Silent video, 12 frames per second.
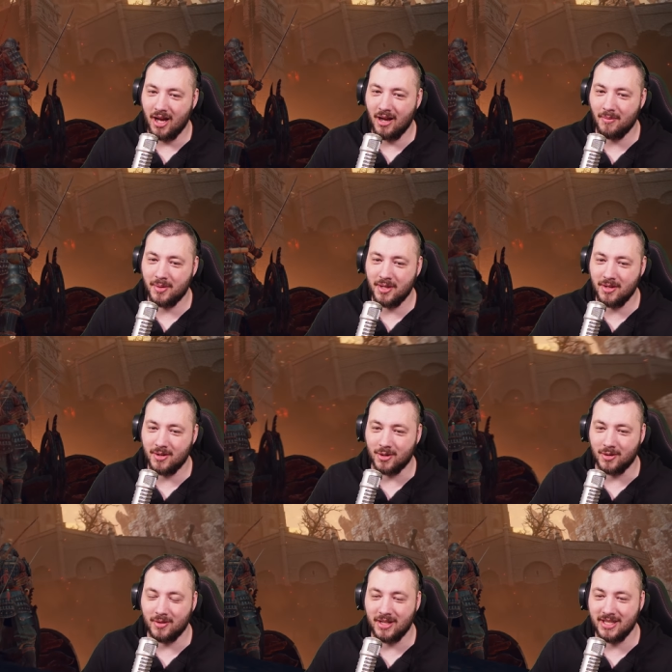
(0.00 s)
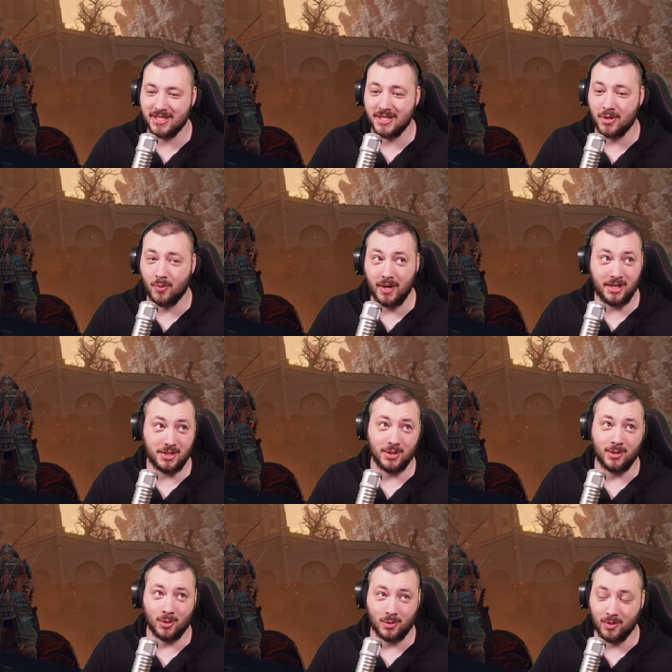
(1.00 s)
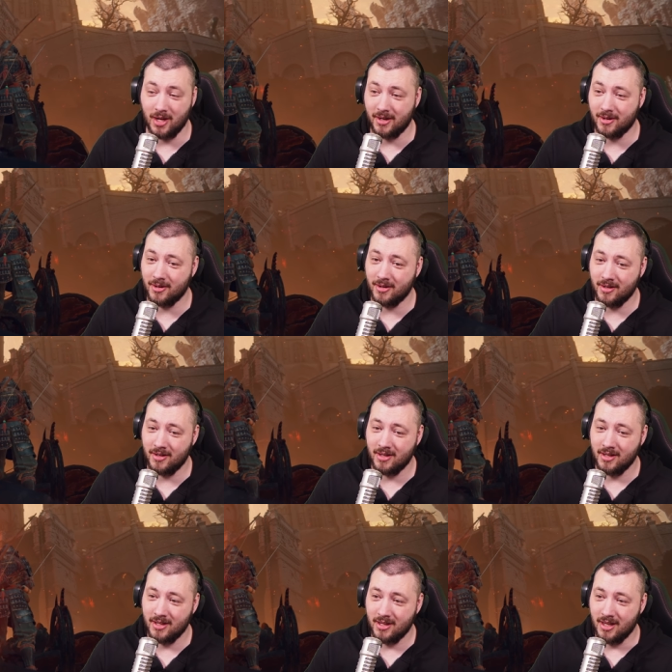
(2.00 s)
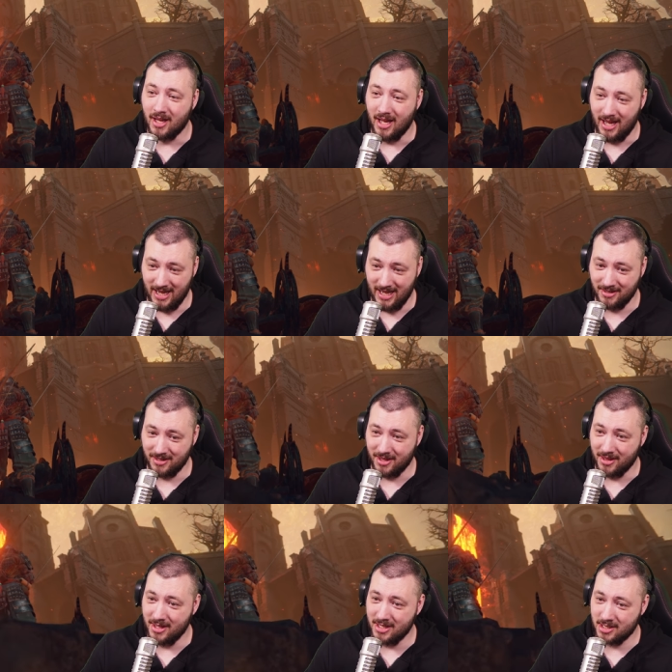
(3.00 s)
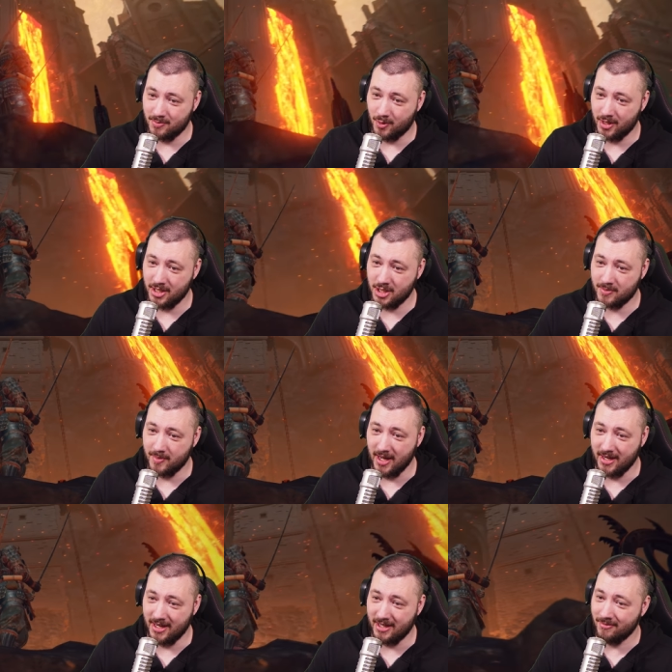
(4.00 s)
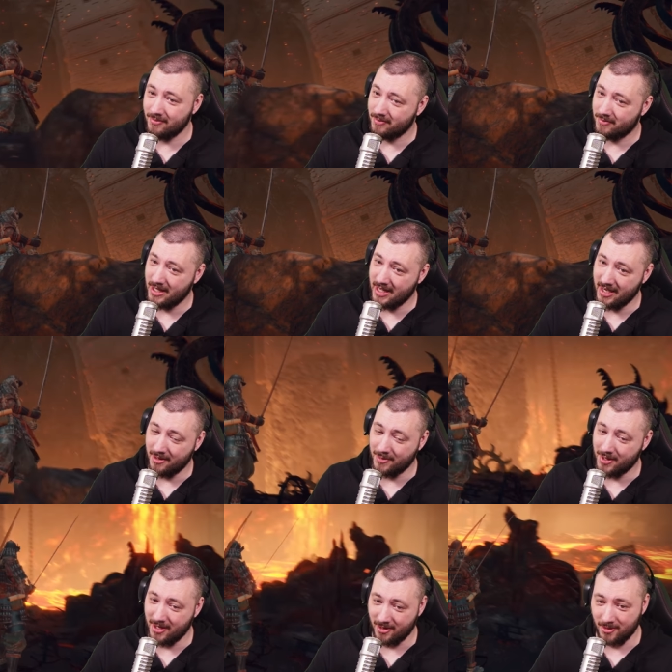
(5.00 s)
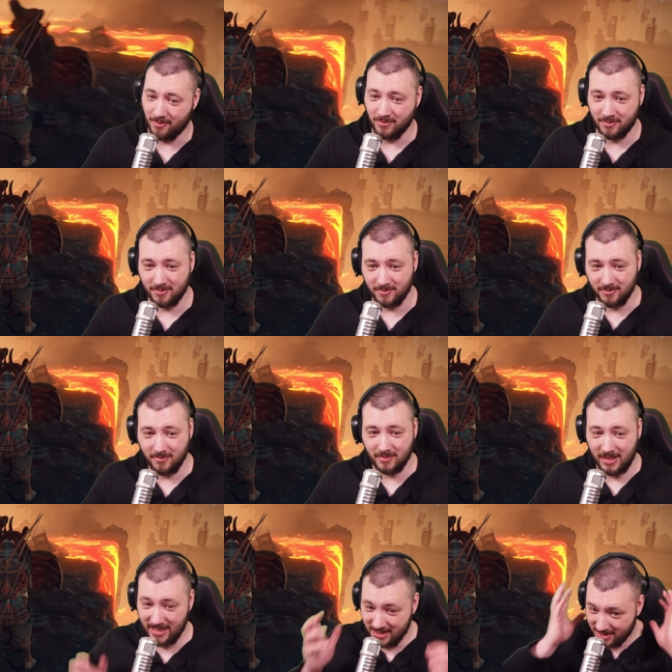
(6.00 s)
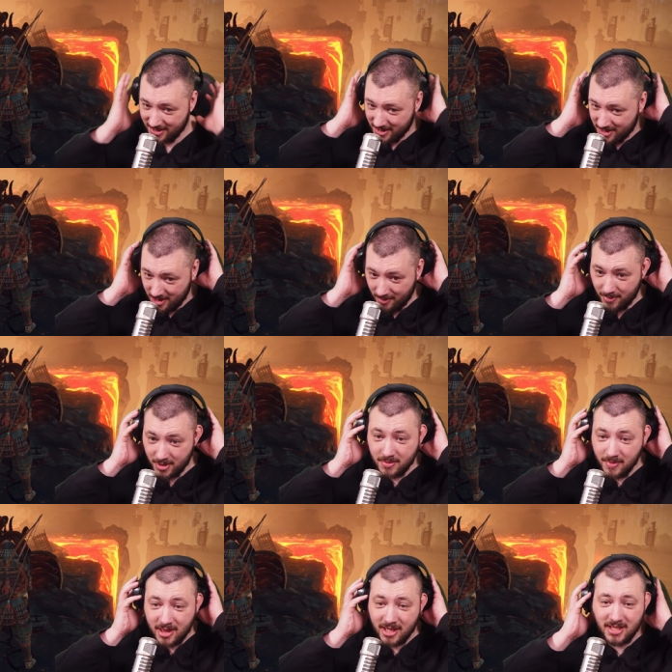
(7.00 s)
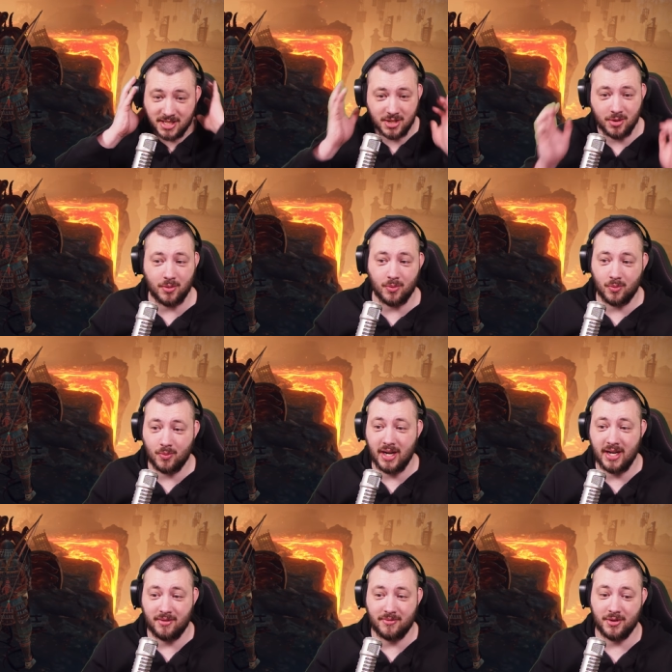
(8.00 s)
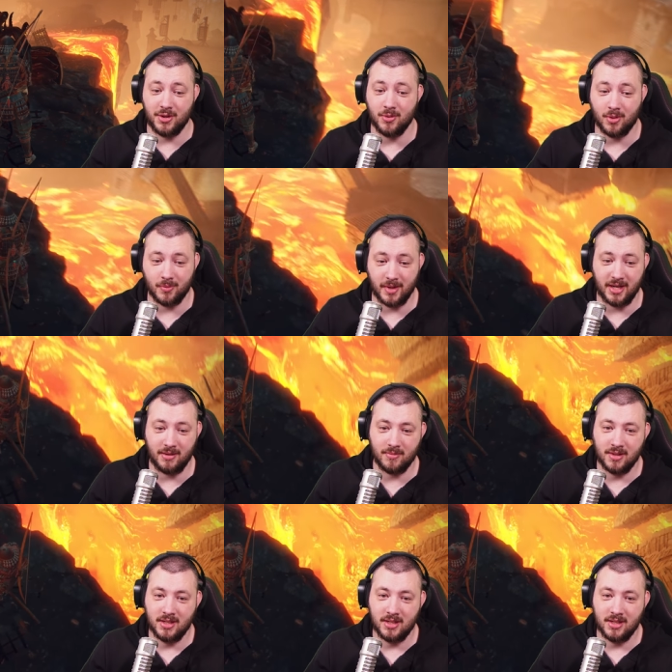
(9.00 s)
up here is the way to Lord Rykard. And this bridge spanning, and up there, is the Somber Smithing Stone waiting for you already.